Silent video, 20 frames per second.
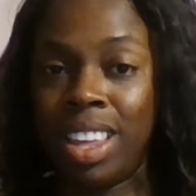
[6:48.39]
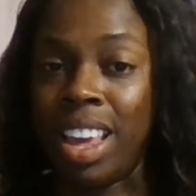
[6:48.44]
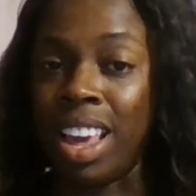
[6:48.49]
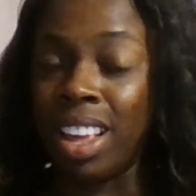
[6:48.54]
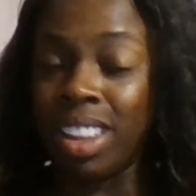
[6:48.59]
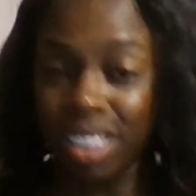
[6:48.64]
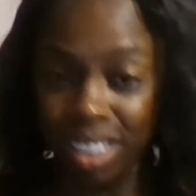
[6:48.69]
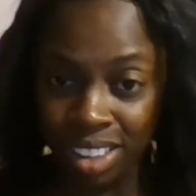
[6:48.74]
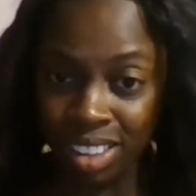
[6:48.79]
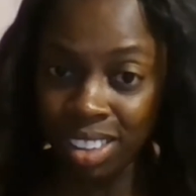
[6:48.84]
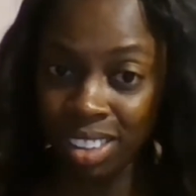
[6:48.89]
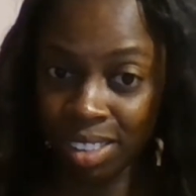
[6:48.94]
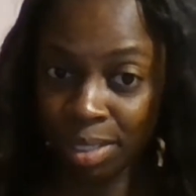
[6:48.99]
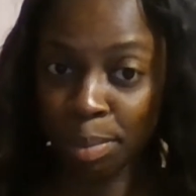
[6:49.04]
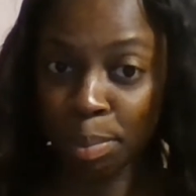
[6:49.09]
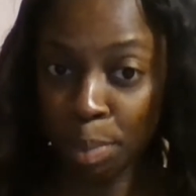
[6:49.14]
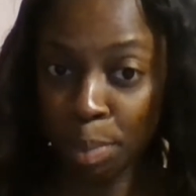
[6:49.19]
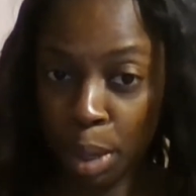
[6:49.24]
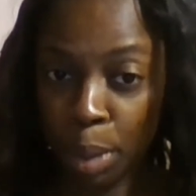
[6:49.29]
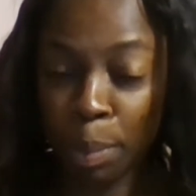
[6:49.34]
Yes,
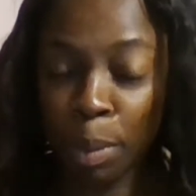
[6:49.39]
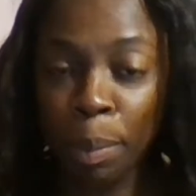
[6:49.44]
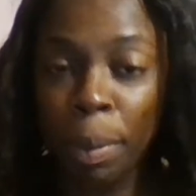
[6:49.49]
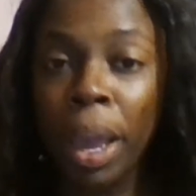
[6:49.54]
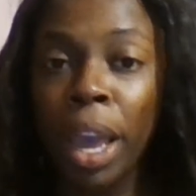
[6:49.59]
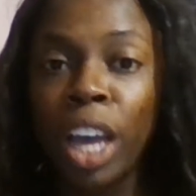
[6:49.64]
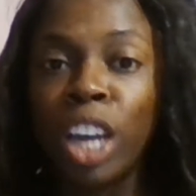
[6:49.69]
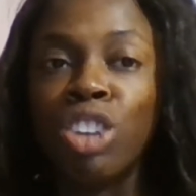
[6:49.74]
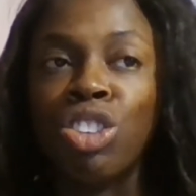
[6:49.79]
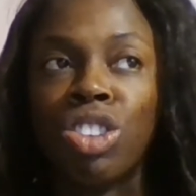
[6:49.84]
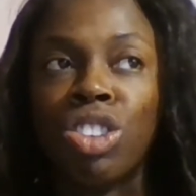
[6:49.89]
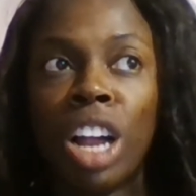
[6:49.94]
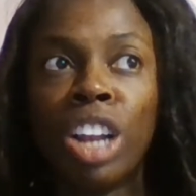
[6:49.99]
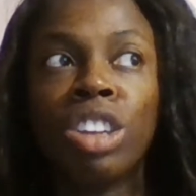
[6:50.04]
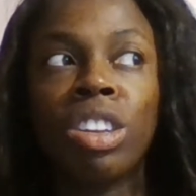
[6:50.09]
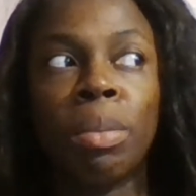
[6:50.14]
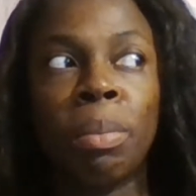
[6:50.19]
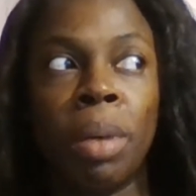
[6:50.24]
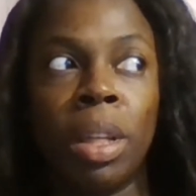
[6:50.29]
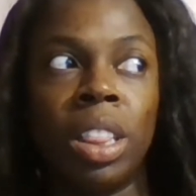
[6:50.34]
people pay a hundred
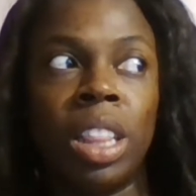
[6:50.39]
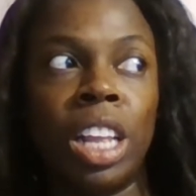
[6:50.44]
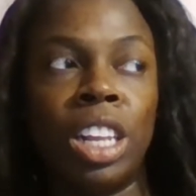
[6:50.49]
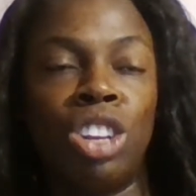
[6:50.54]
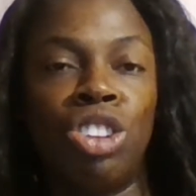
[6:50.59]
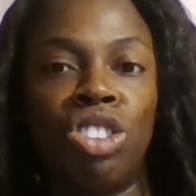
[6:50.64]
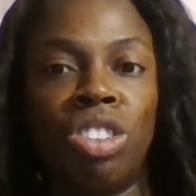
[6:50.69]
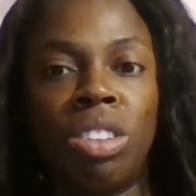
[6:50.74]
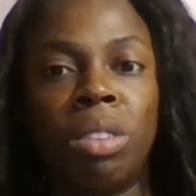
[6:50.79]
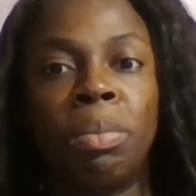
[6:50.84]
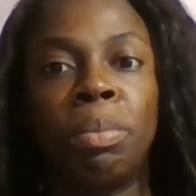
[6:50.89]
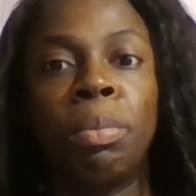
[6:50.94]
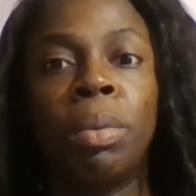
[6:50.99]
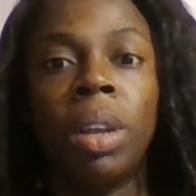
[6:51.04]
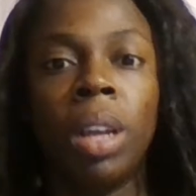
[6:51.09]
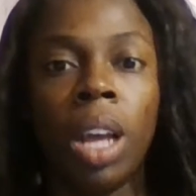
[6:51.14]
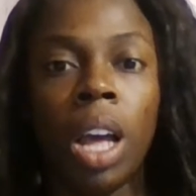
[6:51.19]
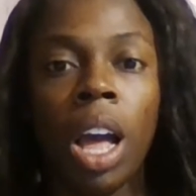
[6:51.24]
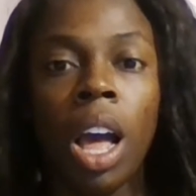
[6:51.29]
dollars a month at the gym.